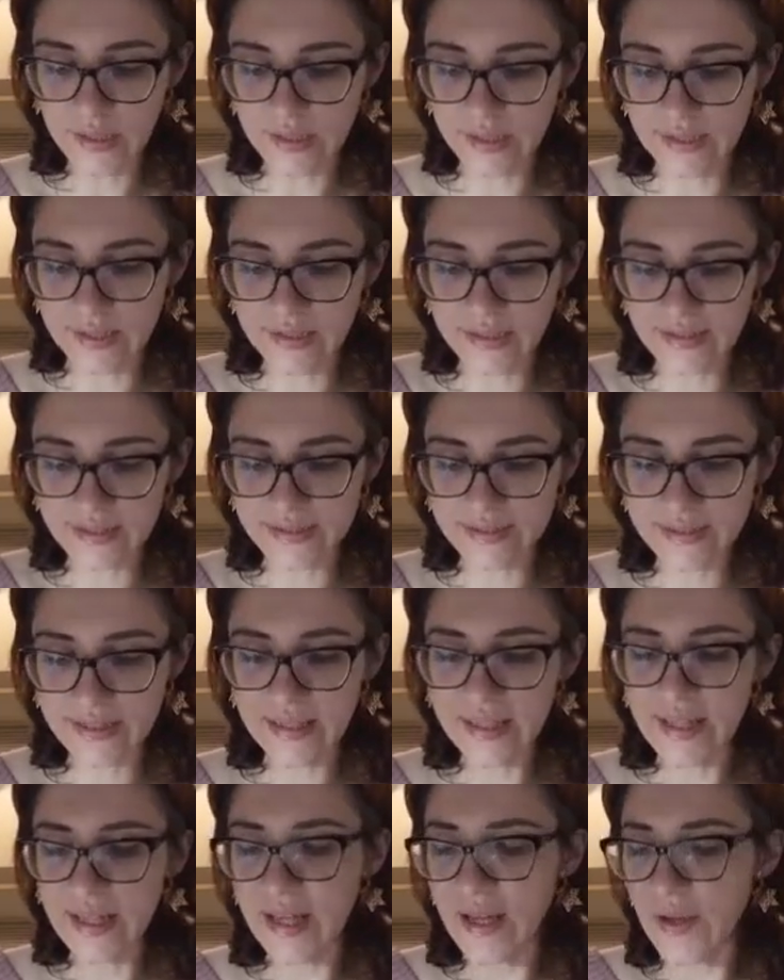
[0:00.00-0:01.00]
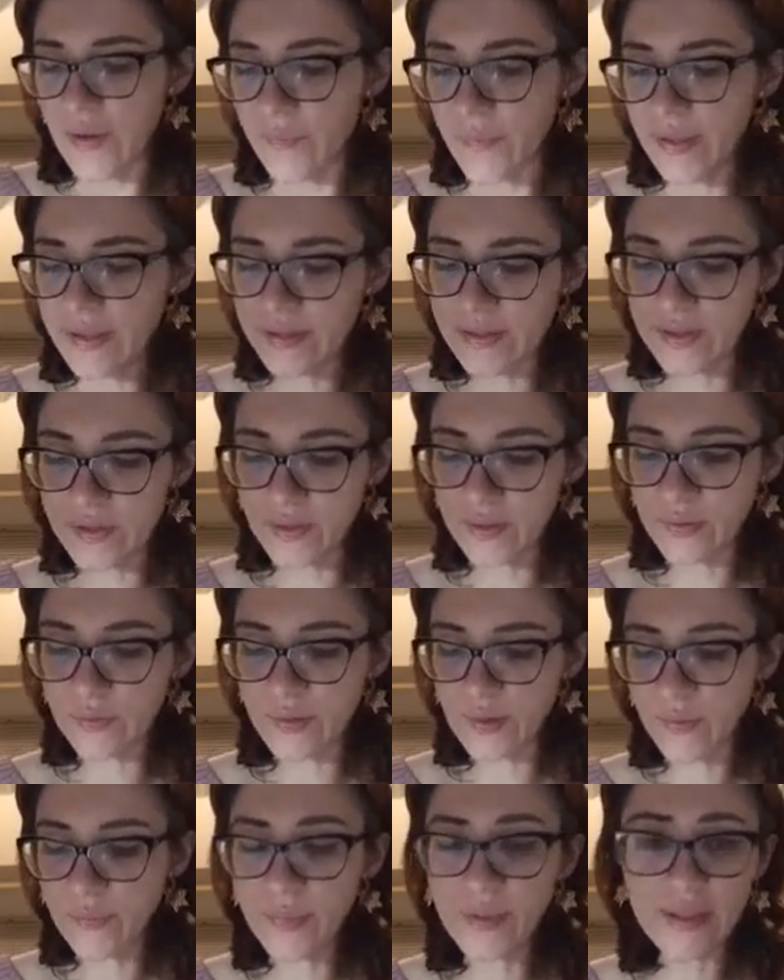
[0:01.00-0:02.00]
crazy. But you
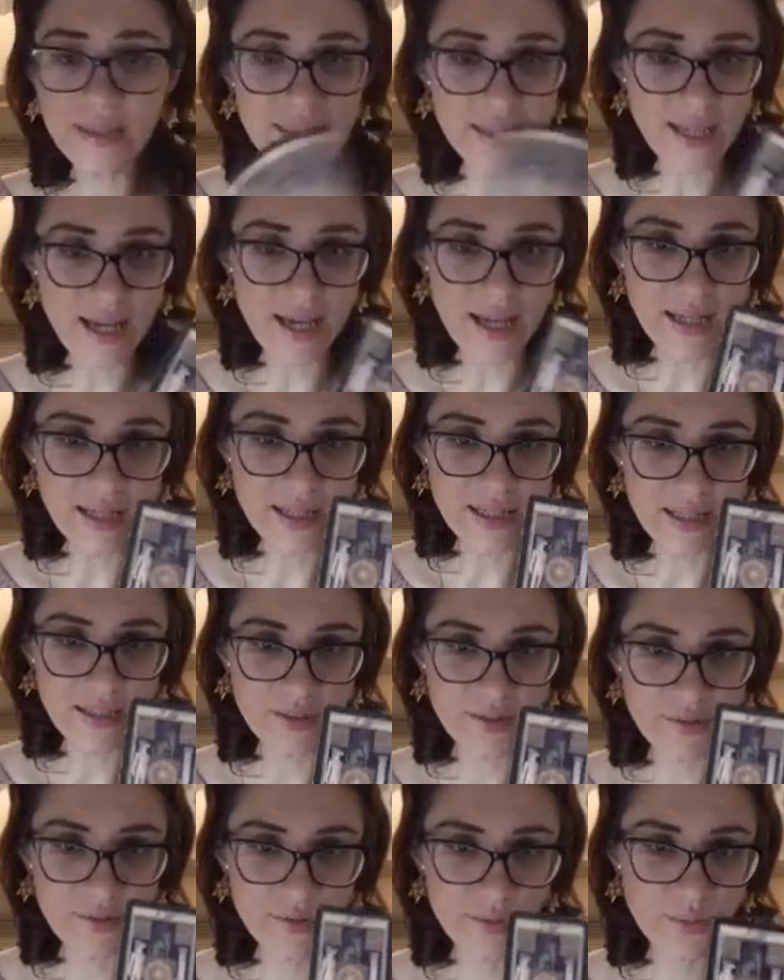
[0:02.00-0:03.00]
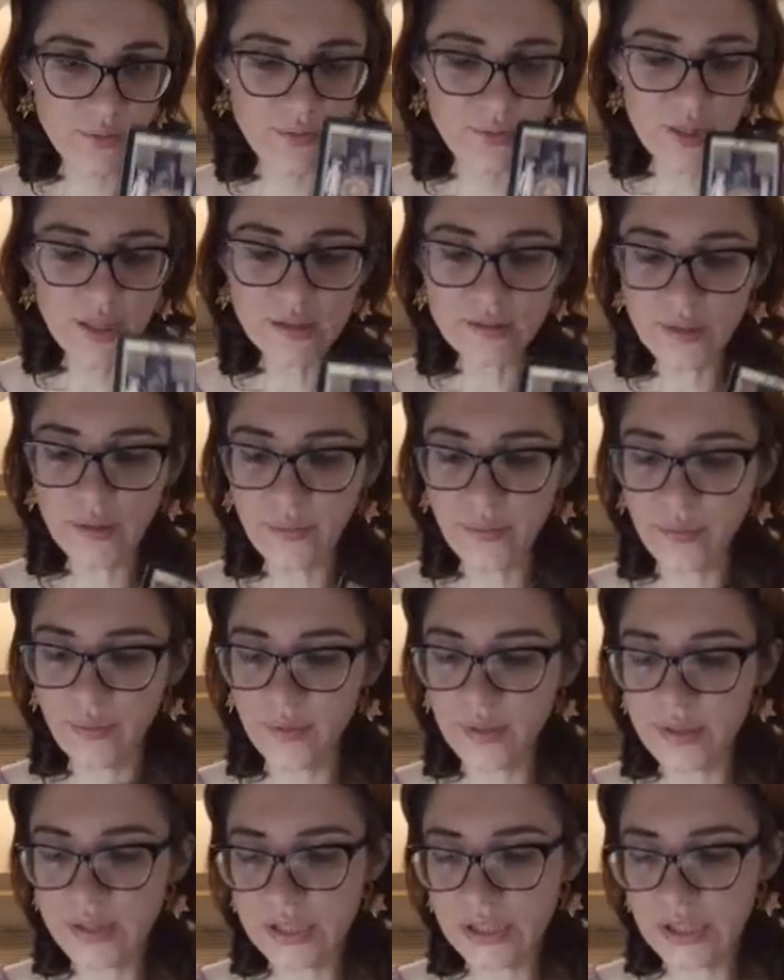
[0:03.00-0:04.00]
will be lucky, you know, Wheel of
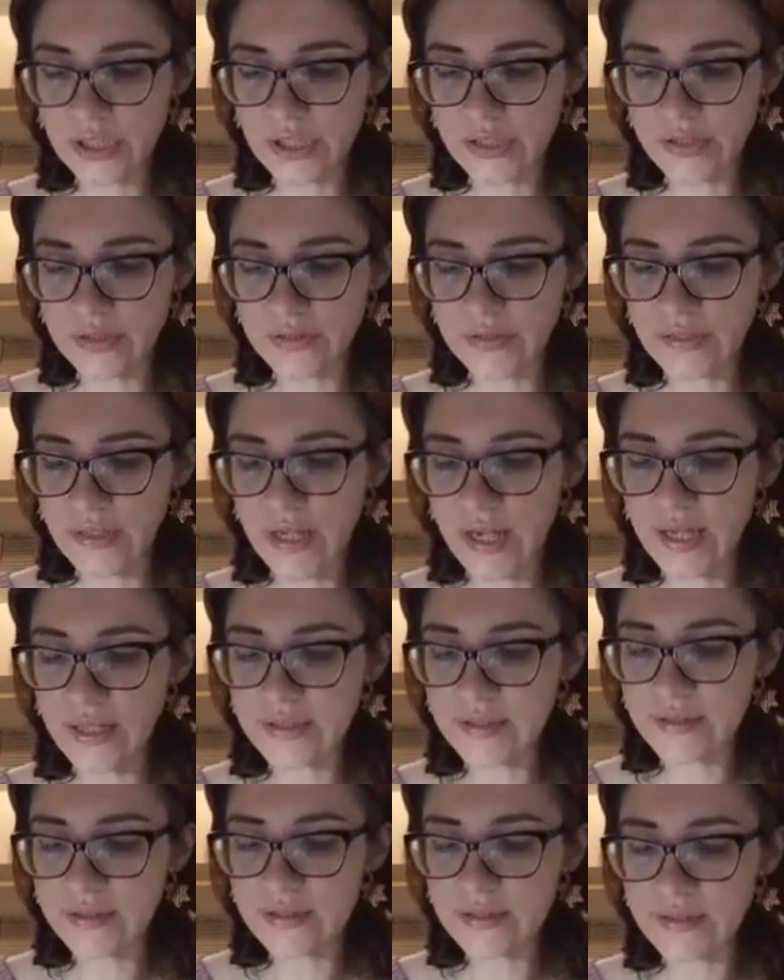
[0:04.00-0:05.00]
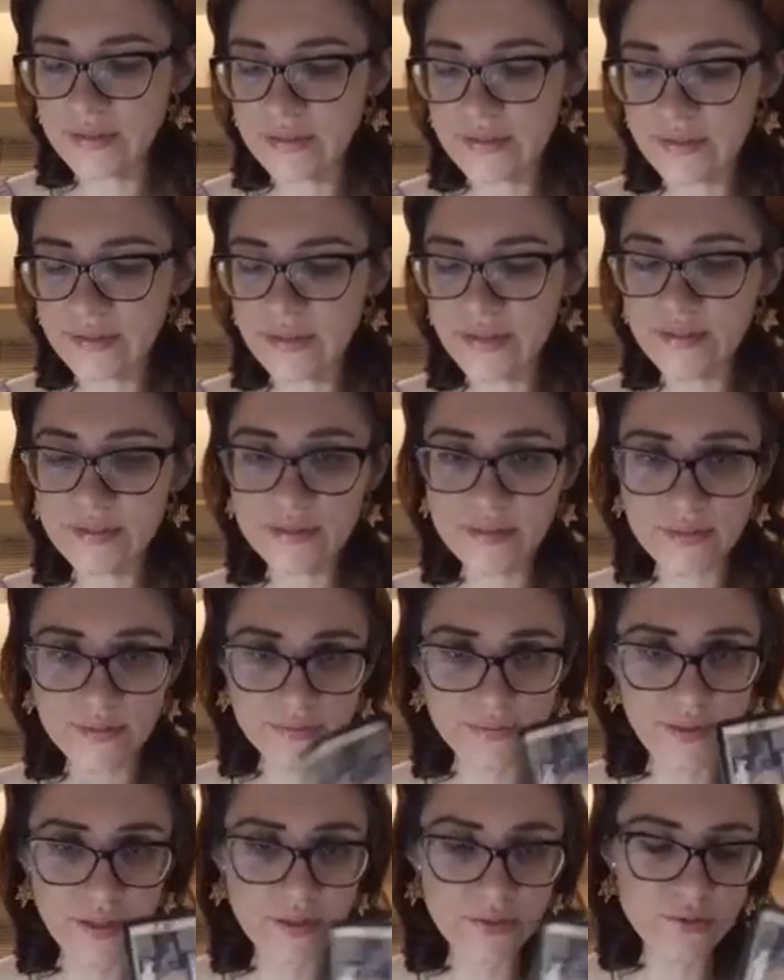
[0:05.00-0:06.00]
Fortune. And this as
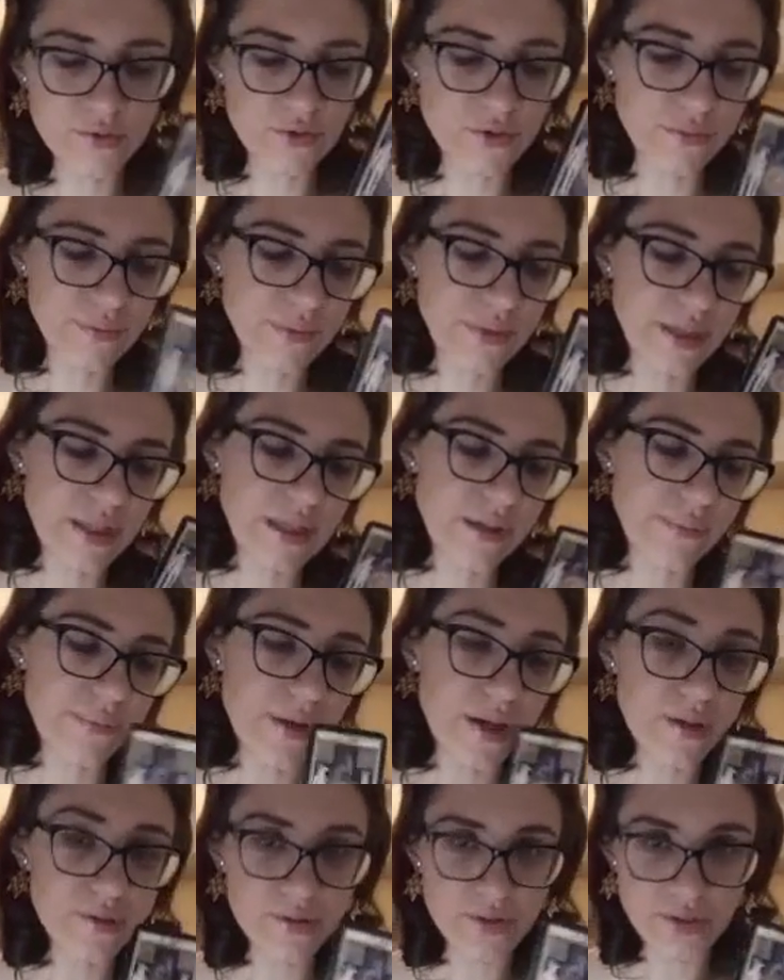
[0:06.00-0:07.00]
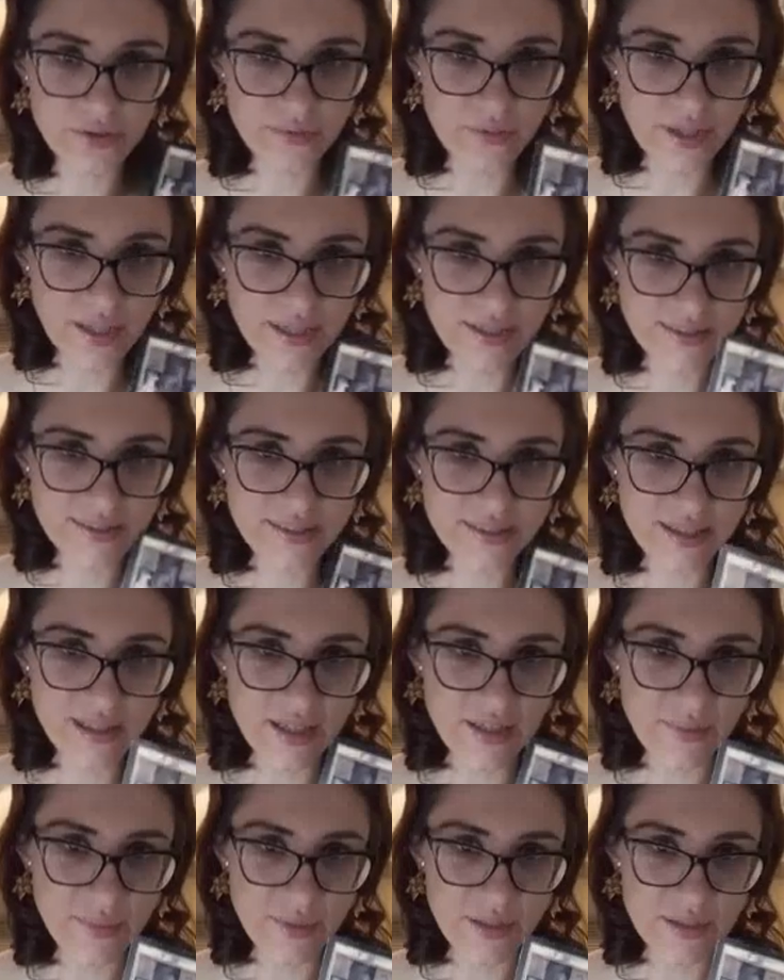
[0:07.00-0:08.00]
well to me about divine
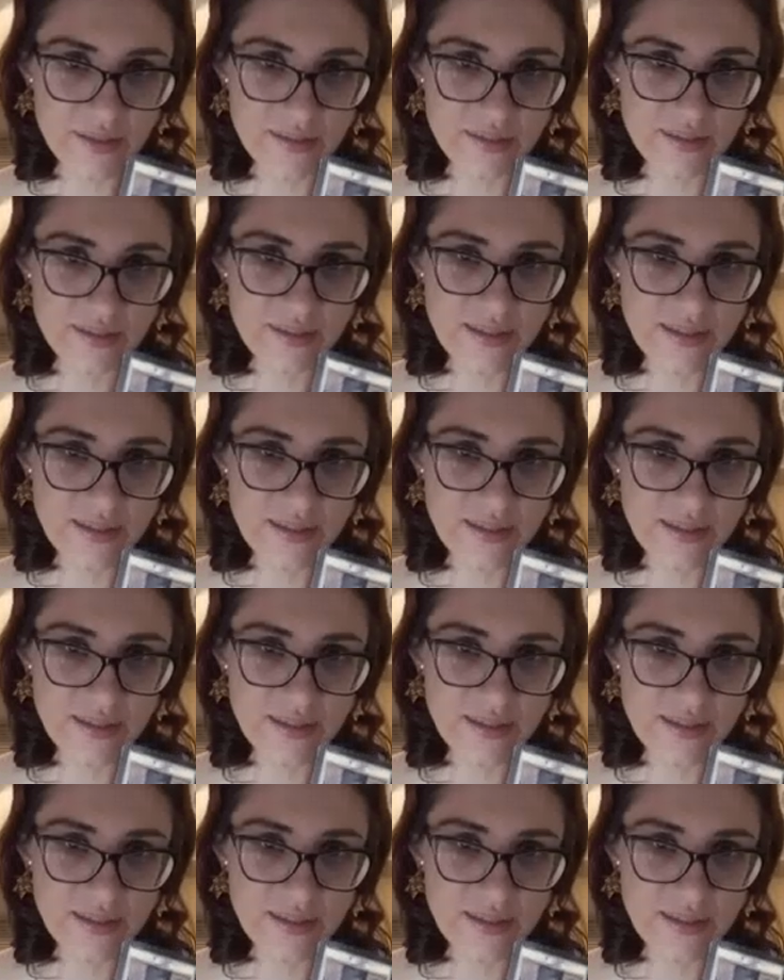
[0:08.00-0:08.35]
timing.